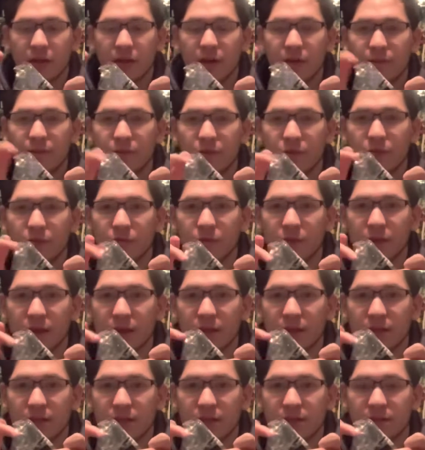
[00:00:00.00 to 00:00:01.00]
a few of
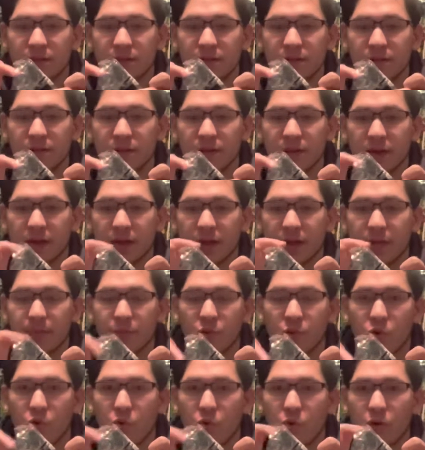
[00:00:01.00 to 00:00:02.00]
these
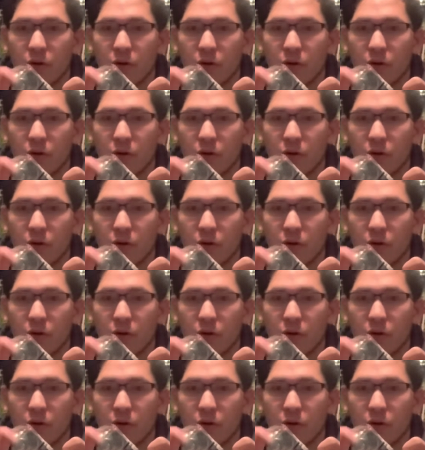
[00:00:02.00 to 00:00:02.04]
um,